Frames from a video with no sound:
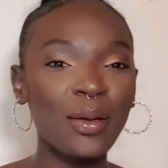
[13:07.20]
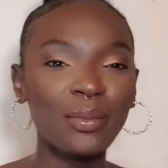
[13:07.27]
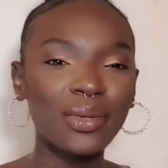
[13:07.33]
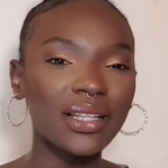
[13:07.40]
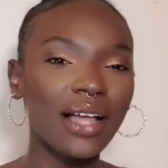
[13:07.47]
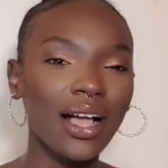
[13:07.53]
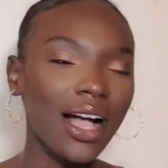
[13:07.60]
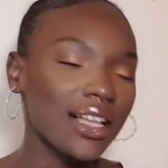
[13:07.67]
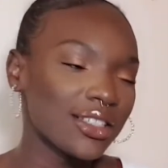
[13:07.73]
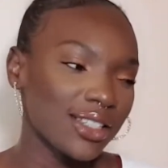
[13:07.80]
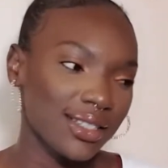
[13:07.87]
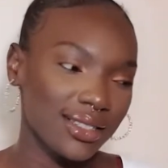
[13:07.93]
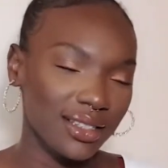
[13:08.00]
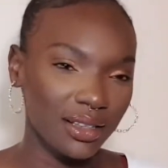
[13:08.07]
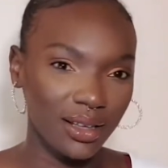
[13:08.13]
But, like,
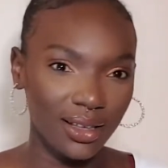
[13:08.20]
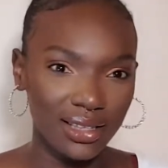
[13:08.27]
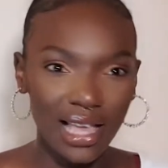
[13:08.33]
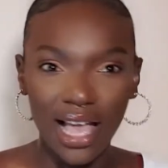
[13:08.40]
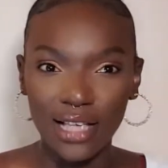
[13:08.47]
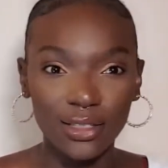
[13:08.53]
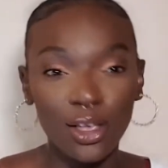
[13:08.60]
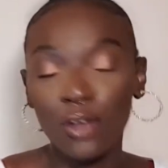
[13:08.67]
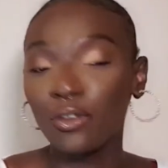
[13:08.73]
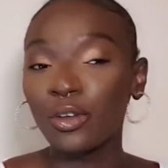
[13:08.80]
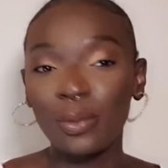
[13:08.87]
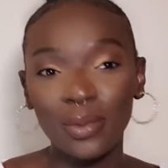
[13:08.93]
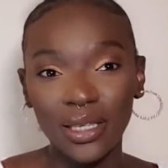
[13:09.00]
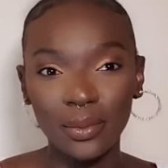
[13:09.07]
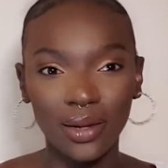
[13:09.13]
yeah. So, for
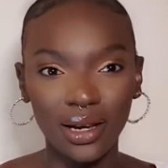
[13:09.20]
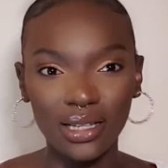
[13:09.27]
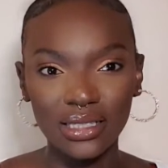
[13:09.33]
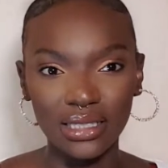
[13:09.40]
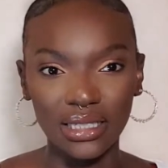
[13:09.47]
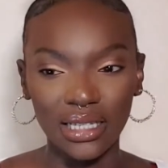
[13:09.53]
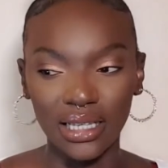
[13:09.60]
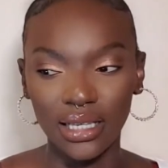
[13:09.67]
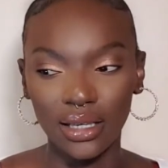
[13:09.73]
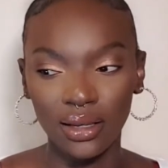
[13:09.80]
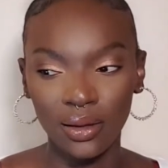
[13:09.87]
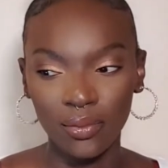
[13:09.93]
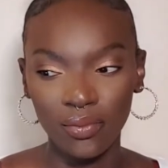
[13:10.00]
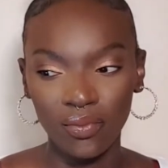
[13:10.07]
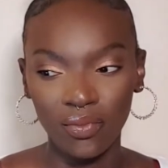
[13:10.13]
me personally,
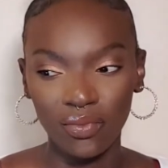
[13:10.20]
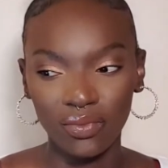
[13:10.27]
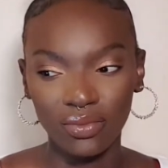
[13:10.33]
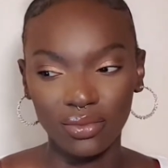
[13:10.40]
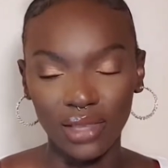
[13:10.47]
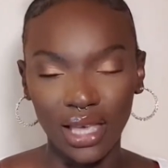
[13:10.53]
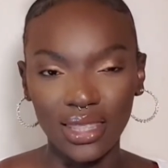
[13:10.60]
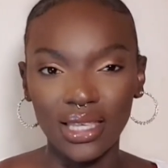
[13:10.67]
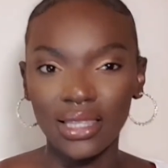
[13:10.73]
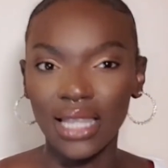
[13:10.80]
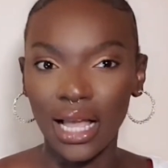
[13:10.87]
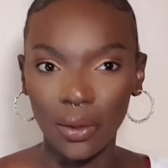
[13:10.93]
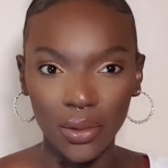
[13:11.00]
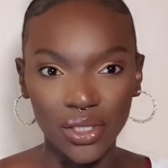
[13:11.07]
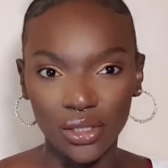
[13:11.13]
I think
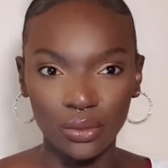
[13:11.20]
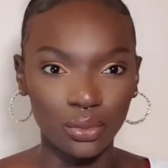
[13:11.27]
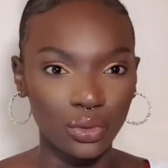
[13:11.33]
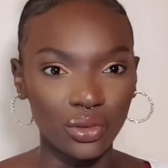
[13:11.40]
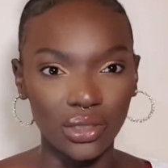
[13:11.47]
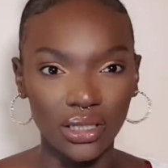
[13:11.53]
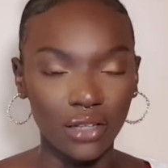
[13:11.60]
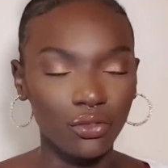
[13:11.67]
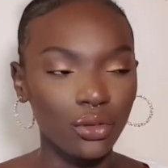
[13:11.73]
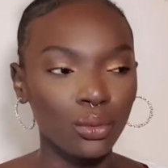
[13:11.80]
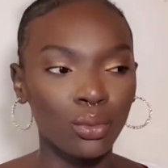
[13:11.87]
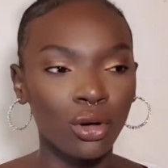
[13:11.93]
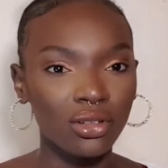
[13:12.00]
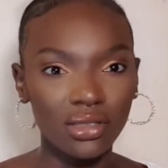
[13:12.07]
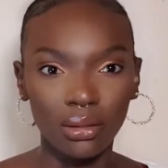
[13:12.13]
language is important. If you
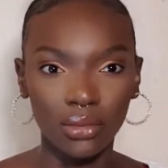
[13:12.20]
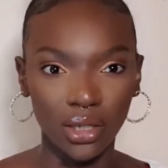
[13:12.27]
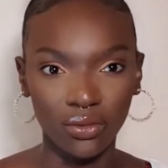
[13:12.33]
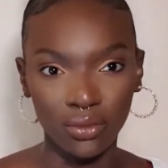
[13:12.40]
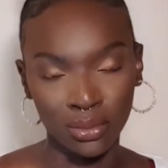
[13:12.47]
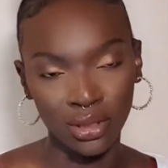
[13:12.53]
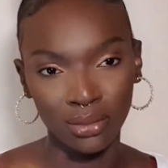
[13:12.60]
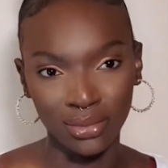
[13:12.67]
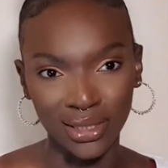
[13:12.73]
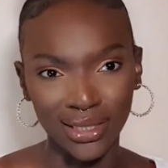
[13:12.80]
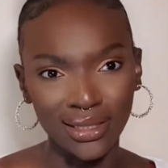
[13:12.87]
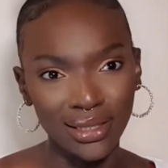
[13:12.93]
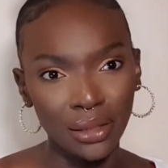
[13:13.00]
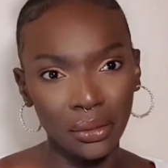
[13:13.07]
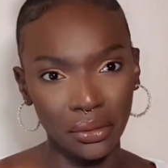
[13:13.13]
want something from somebody,
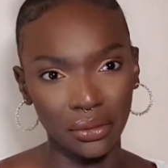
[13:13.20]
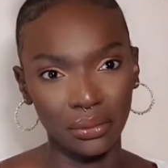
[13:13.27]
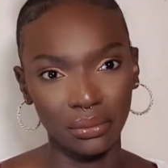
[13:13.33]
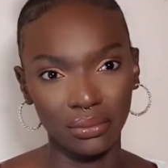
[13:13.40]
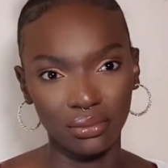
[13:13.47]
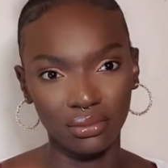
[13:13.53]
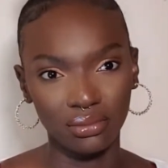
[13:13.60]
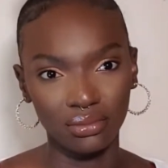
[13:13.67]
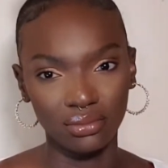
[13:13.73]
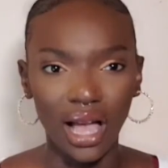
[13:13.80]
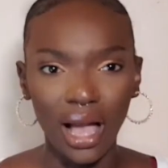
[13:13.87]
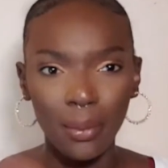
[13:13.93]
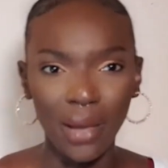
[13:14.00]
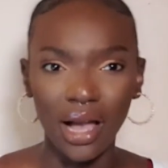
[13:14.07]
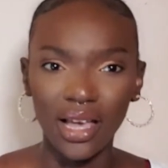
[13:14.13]
tell them.
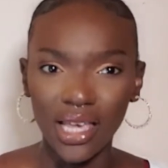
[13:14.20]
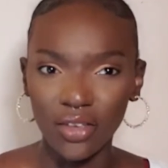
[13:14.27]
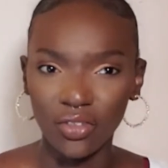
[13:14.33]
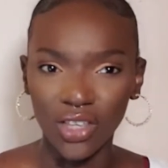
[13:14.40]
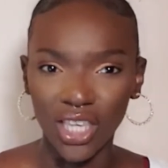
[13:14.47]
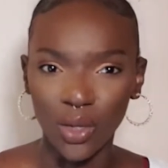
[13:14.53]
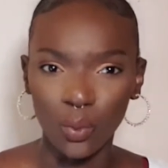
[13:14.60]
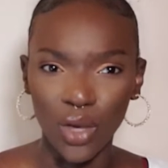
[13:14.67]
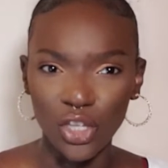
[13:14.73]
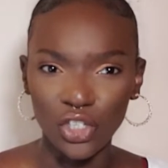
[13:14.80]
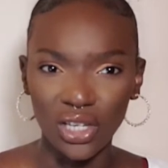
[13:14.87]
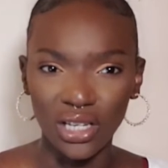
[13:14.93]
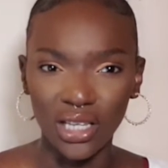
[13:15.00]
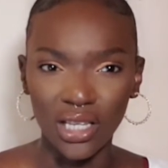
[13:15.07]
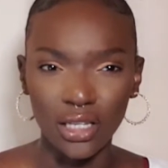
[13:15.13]
I'm out here thinking we're
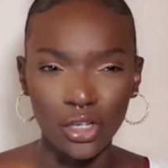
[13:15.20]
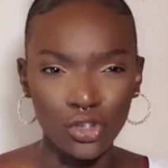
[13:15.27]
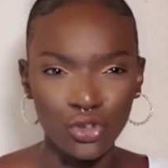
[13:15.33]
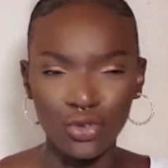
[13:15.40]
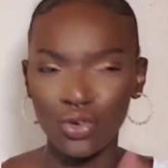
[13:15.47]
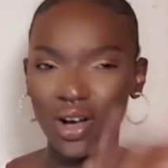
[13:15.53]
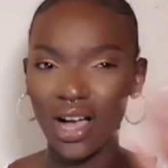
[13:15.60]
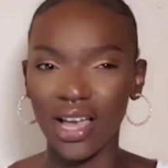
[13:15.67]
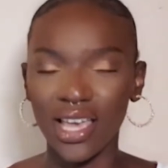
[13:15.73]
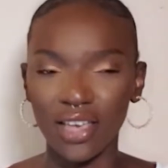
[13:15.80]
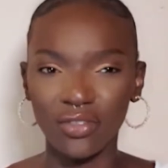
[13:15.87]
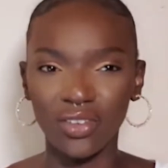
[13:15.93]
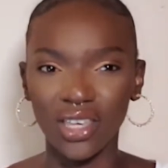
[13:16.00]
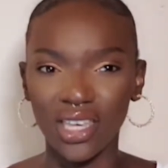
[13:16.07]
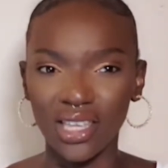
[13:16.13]
chilling. You're out here
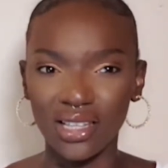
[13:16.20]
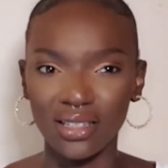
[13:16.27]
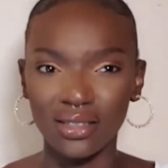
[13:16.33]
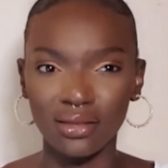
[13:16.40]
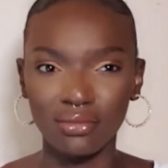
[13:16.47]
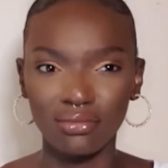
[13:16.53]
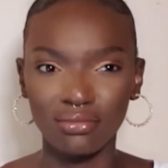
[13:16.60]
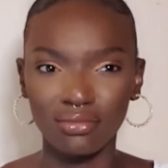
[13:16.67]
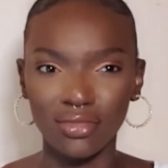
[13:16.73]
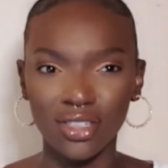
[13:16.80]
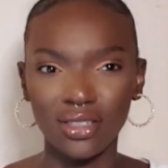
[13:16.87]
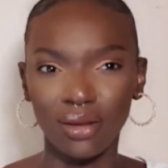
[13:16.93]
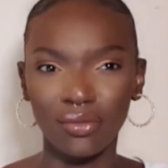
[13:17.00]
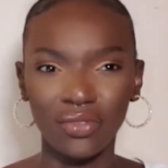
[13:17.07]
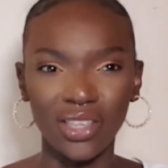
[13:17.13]
thinking
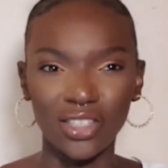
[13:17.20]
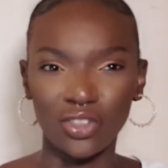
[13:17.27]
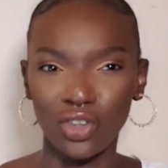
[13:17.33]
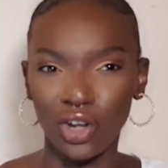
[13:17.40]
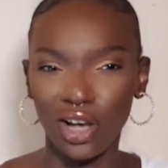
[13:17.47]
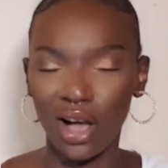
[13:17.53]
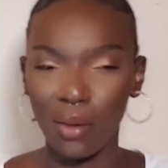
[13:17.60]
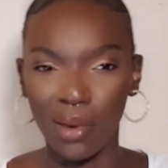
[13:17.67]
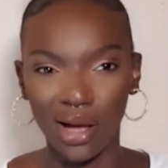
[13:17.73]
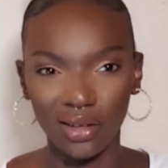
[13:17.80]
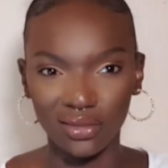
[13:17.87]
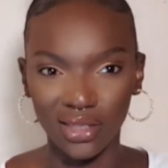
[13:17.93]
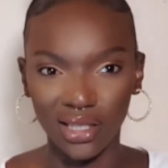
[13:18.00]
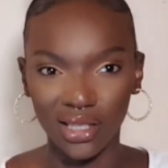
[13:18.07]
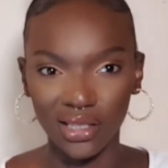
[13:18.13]
something's going to come out
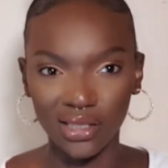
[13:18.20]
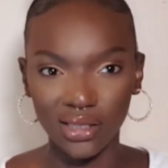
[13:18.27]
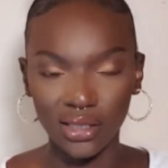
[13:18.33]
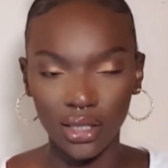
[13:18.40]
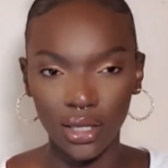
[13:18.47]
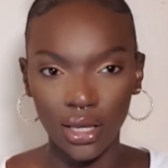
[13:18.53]
of this.